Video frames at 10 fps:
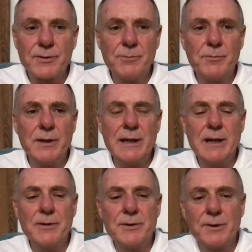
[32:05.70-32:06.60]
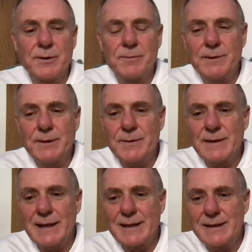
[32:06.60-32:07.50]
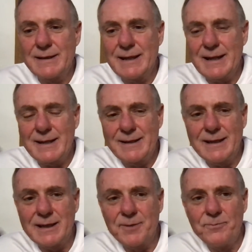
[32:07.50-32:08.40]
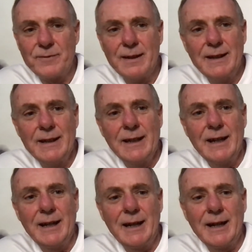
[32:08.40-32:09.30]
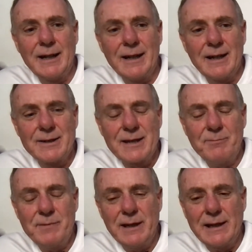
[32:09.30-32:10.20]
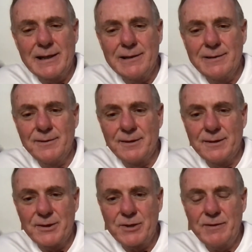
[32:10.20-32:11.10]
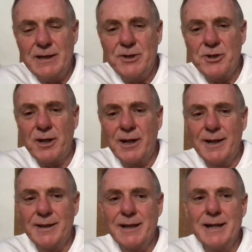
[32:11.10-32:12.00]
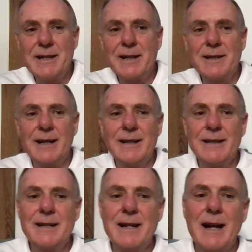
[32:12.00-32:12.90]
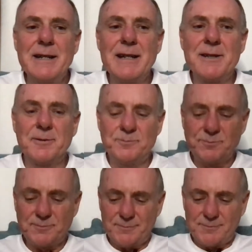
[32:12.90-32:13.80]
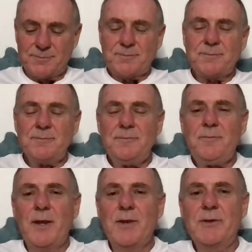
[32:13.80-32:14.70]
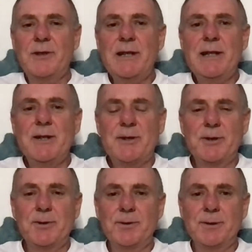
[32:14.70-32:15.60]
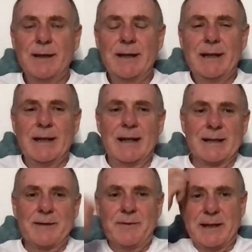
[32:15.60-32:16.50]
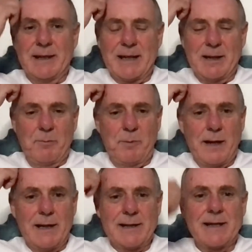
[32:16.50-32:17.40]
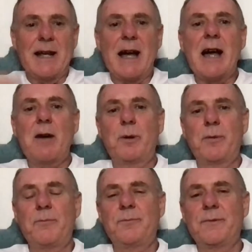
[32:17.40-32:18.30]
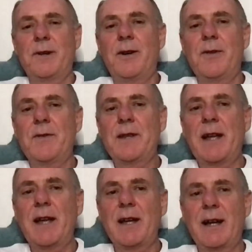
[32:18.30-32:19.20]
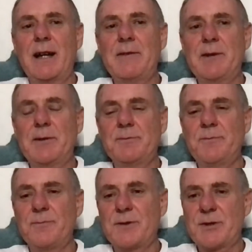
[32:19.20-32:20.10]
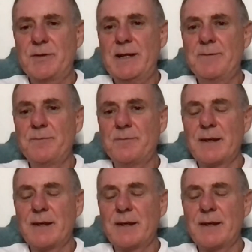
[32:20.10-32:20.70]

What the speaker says: somebody who's done one of the testing sent me a little screenshot, and they'd added the tool as if it appeared as an app on their iPhone screen,